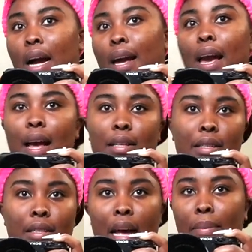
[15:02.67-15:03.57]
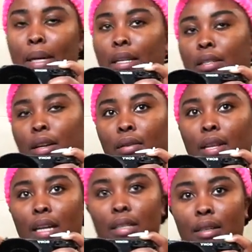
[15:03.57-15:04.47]
I guess. I mean, it's so
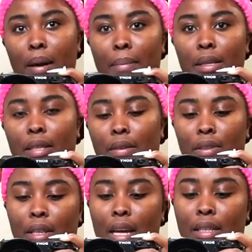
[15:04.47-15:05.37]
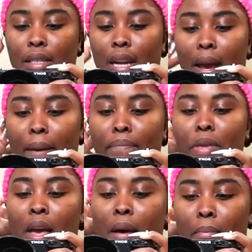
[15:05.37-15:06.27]
late to get myself together today,
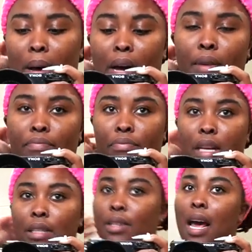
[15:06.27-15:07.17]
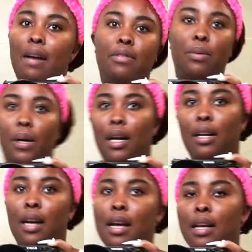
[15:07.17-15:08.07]
but it's gonna have to work.